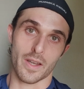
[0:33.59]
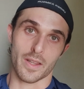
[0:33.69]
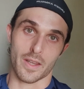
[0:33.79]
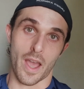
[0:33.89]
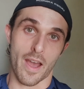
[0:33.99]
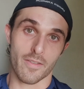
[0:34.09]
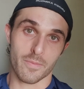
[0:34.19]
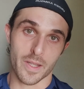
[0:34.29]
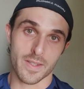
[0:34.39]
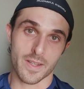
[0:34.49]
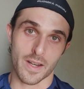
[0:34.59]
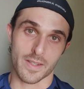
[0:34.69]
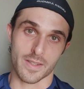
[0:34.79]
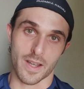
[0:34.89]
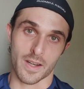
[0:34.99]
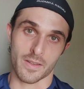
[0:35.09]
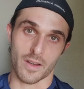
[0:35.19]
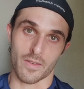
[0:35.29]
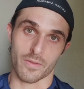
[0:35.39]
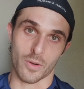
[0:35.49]
there have been studies done,
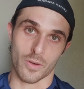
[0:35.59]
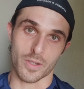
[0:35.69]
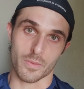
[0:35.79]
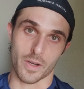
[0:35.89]
of course,